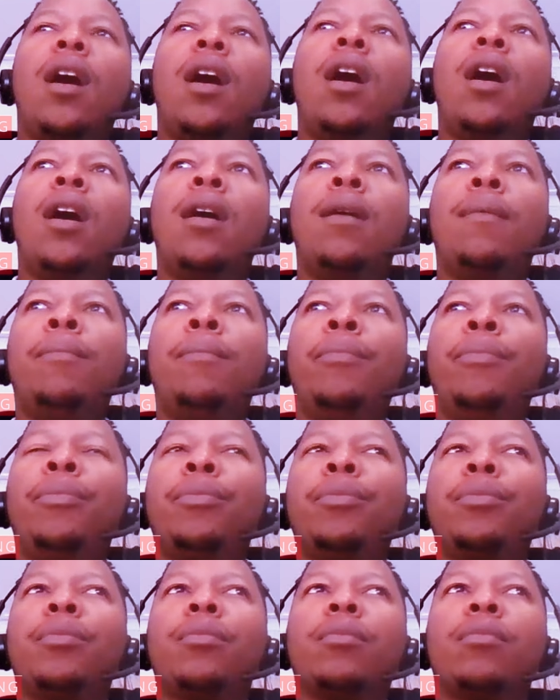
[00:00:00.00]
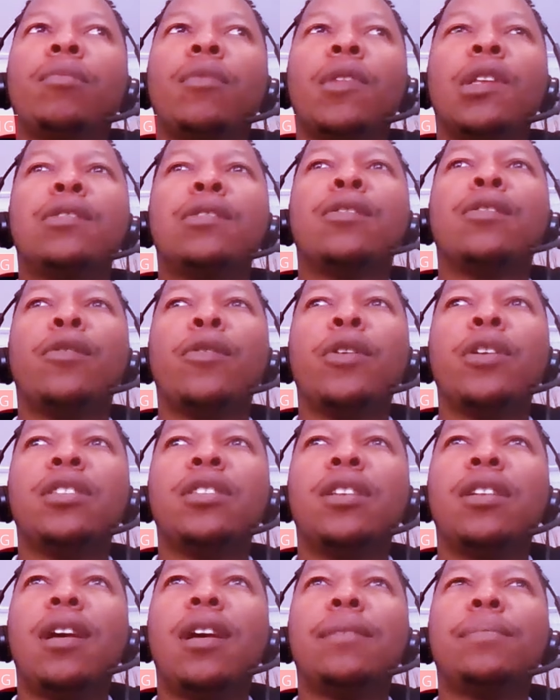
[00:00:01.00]
It's a good
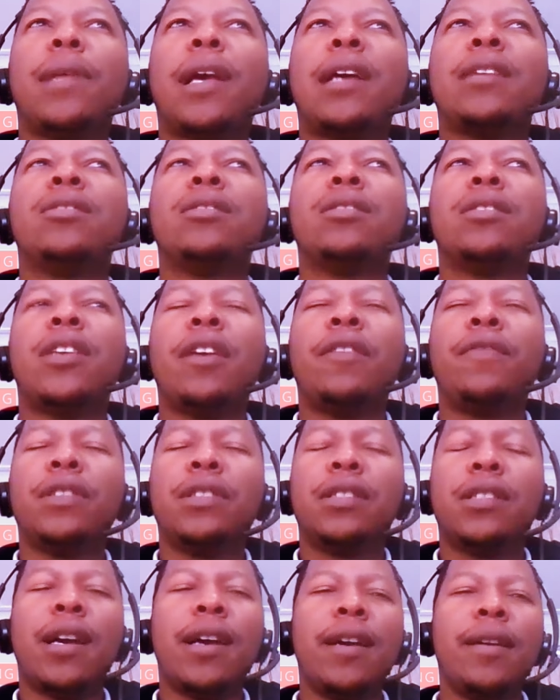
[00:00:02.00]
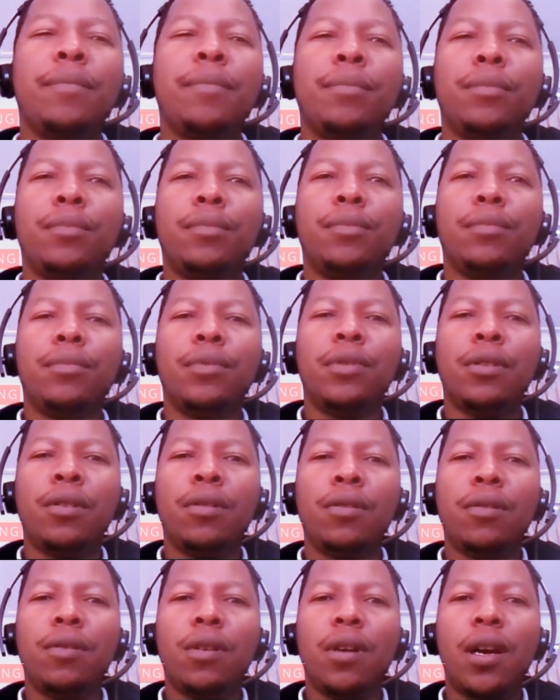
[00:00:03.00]
question. I just gave it time, you
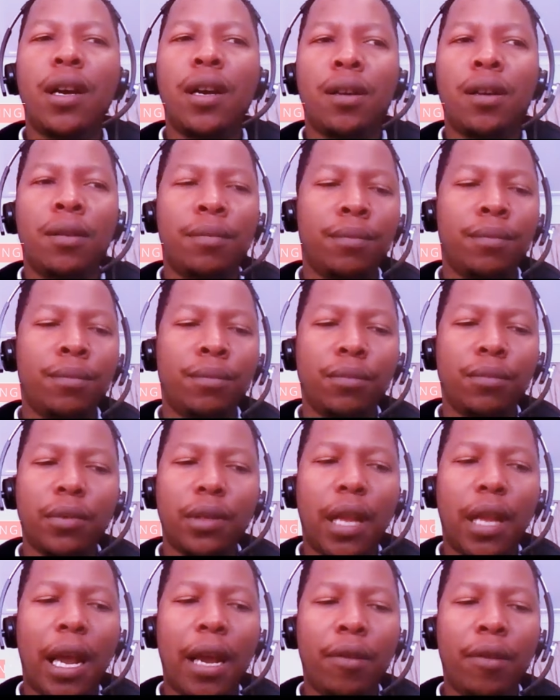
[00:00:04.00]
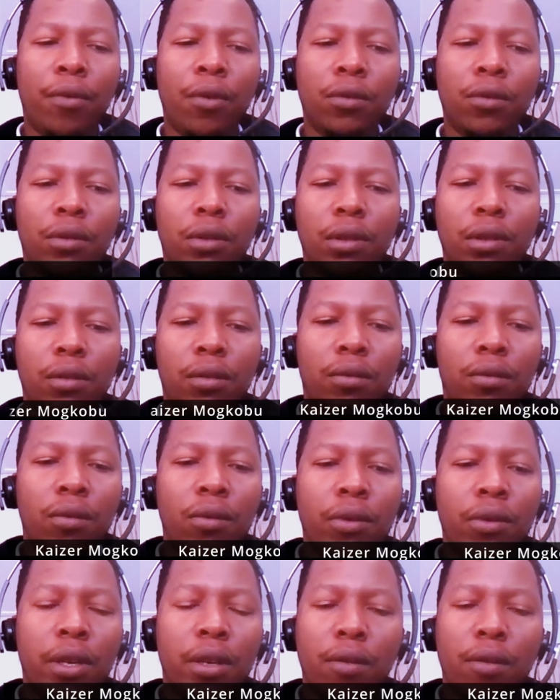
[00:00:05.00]
know. I wrote the
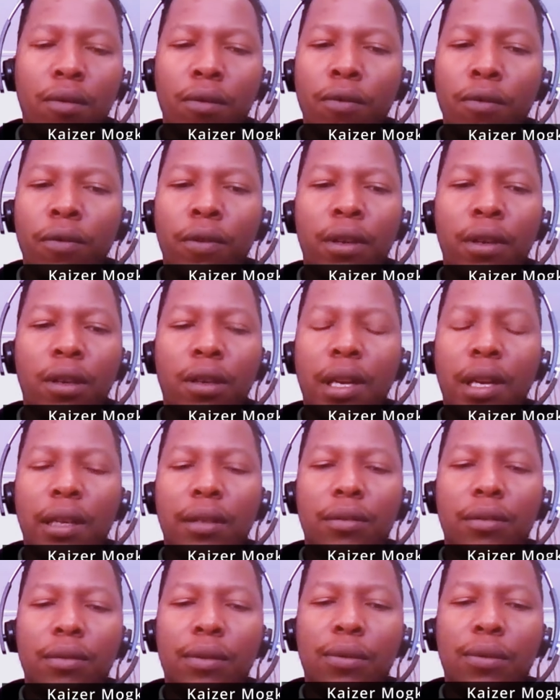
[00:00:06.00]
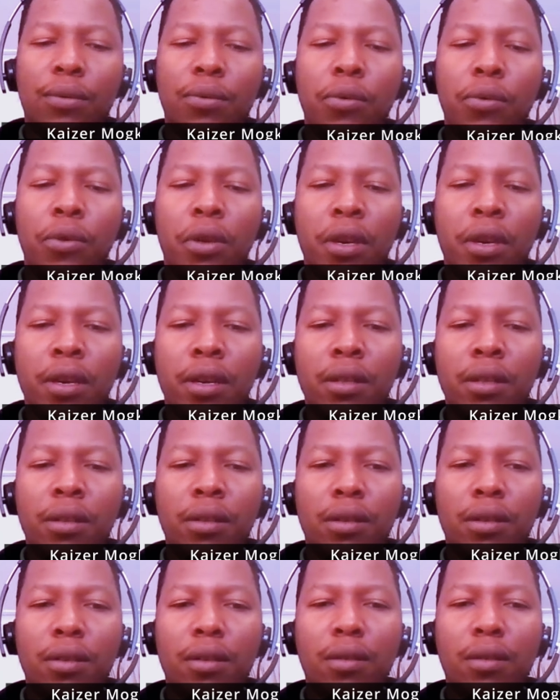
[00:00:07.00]
story over like 2
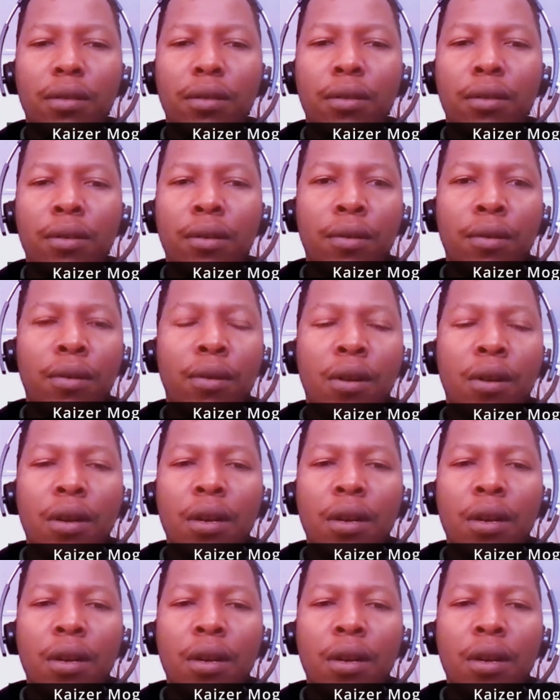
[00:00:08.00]
years, you know.